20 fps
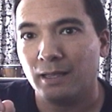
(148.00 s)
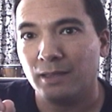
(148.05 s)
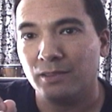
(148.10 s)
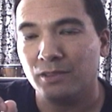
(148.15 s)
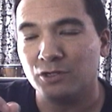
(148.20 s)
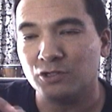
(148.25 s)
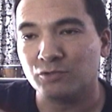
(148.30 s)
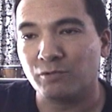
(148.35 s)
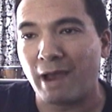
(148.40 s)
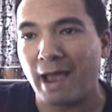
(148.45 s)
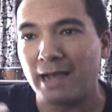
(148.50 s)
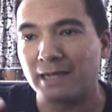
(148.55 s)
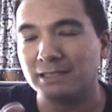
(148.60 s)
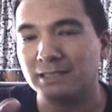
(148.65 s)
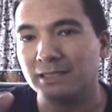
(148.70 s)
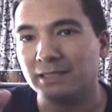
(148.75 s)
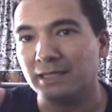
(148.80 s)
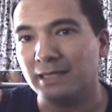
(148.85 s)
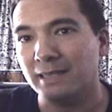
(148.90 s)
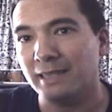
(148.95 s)
the
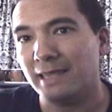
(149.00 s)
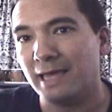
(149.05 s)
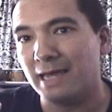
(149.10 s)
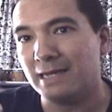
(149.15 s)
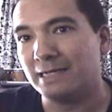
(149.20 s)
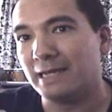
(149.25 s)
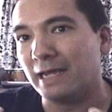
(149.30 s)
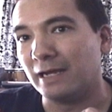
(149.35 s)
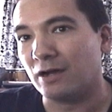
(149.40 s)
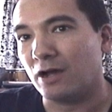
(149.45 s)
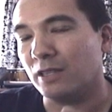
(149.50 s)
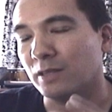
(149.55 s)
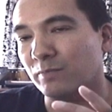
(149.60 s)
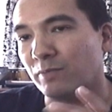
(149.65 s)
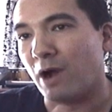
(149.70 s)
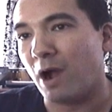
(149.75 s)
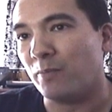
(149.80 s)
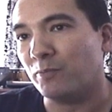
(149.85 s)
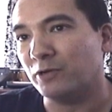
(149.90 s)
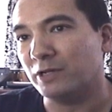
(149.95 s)
tracks can then take on the
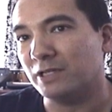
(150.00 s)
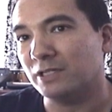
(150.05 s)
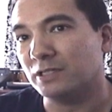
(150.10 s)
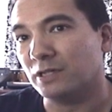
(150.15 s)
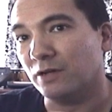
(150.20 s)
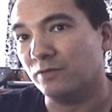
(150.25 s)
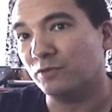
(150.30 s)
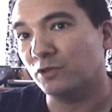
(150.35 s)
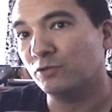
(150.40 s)
properties of